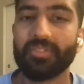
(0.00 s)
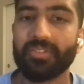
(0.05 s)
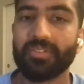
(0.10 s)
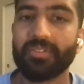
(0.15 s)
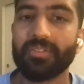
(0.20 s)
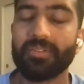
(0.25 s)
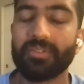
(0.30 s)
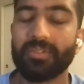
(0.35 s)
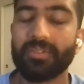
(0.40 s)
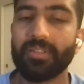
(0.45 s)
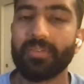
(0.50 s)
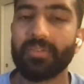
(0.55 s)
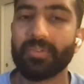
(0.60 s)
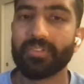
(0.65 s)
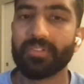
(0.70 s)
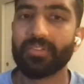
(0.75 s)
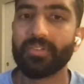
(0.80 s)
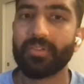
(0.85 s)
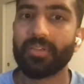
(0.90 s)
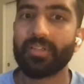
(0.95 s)
So it
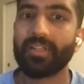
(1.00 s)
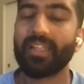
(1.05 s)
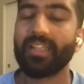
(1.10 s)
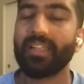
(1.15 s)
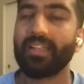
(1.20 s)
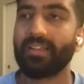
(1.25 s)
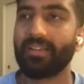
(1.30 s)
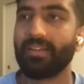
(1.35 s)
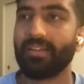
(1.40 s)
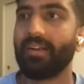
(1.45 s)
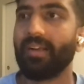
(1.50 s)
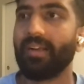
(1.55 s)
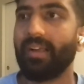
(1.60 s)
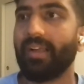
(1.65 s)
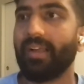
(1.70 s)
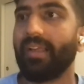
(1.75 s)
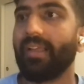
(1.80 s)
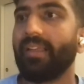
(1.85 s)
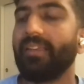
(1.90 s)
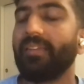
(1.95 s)
was not like
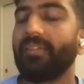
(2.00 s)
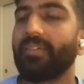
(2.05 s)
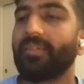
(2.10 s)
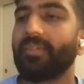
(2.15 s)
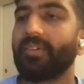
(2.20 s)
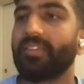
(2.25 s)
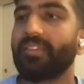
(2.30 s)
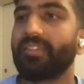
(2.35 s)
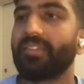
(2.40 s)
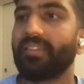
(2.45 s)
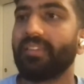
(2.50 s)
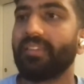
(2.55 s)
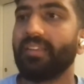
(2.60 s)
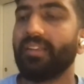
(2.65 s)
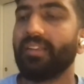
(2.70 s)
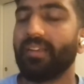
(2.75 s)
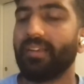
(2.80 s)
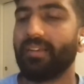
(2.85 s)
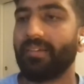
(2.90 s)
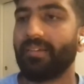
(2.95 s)
anyone was
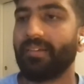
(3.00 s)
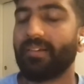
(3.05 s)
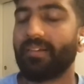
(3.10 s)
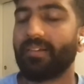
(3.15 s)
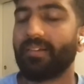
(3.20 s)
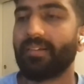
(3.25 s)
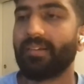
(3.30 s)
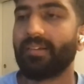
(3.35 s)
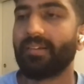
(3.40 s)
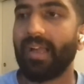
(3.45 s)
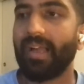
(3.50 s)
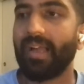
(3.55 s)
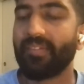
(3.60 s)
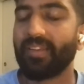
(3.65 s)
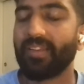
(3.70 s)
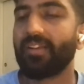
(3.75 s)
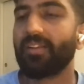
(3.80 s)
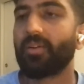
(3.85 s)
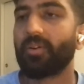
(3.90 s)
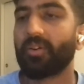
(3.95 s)

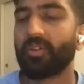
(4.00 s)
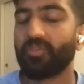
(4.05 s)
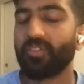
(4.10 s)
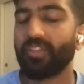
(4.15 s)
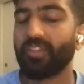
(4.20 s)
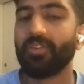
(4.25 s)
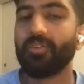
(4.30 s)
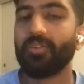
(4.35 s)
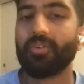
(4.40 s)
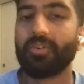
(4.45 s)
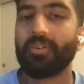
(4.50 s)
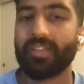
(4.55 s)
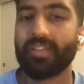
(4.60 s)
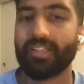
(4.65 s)
having a lot of ego or